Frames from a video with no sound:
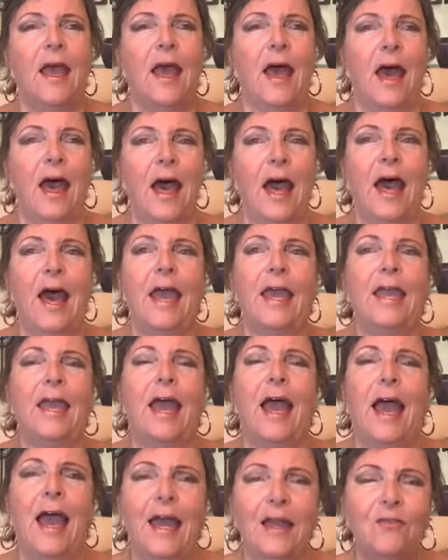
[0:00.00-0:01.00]
I
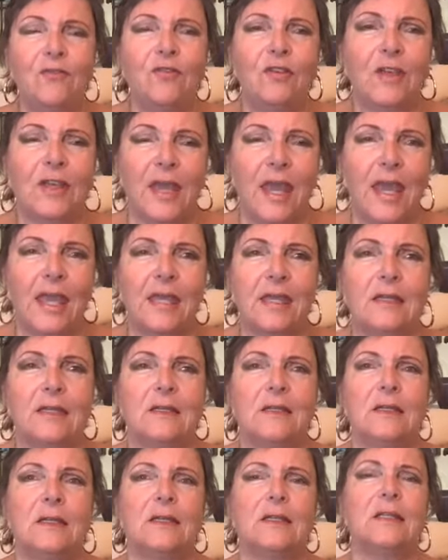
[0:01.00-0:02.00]
advocate
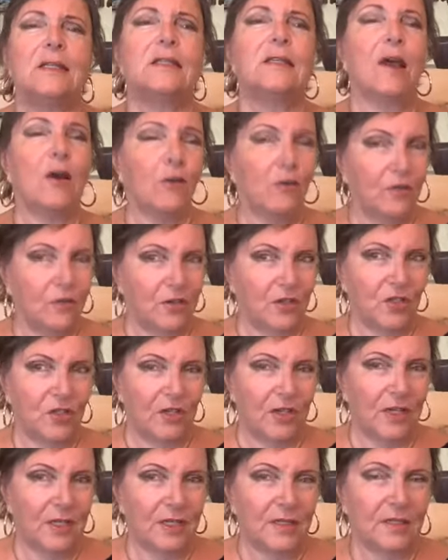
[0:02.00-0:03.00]

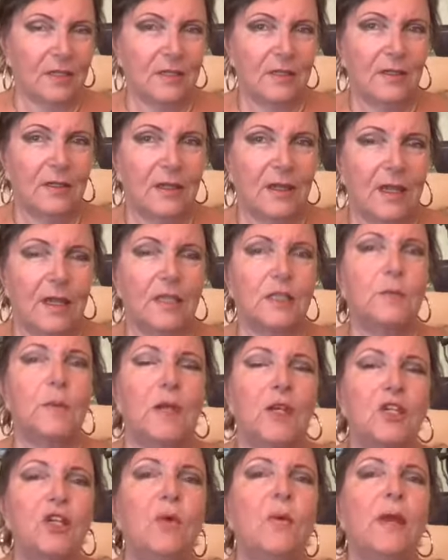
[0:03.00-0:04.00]
selfishness,
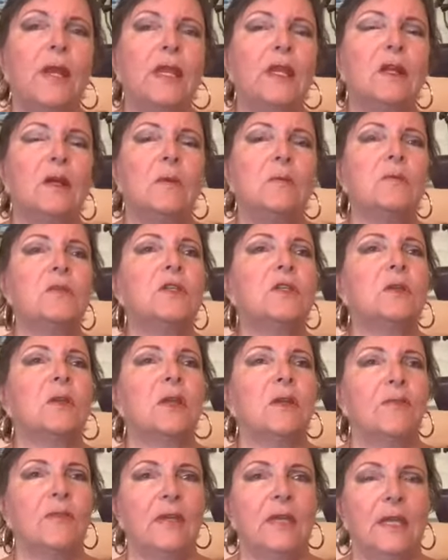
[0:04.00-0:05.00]
especially when it comes to
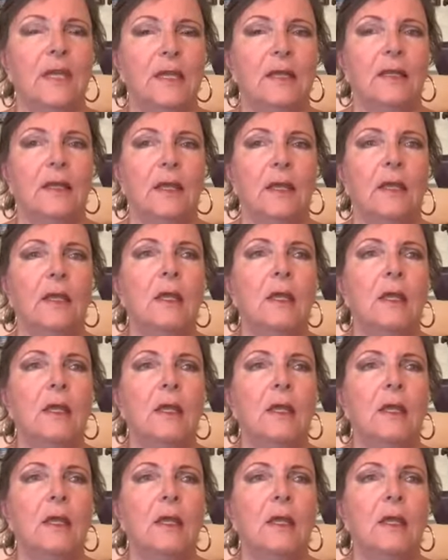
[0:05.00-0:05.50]
giving healing.